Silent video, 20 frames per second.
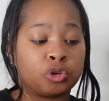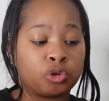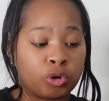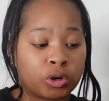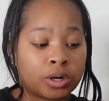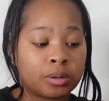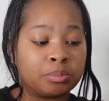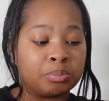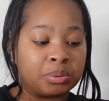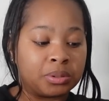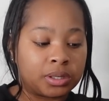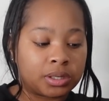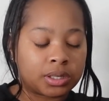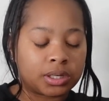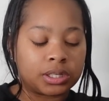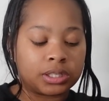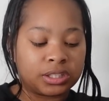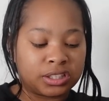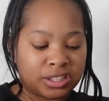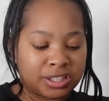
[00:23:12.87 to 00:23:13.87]
going to
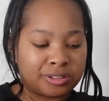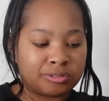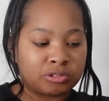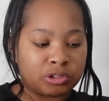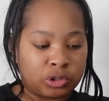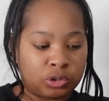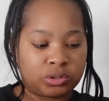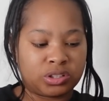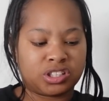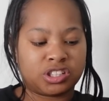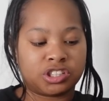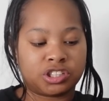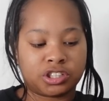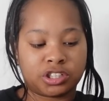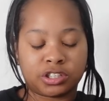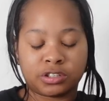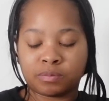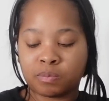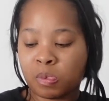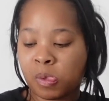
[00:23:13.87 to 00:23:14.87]
book lead role this
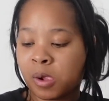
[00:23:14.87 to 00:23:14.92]
year.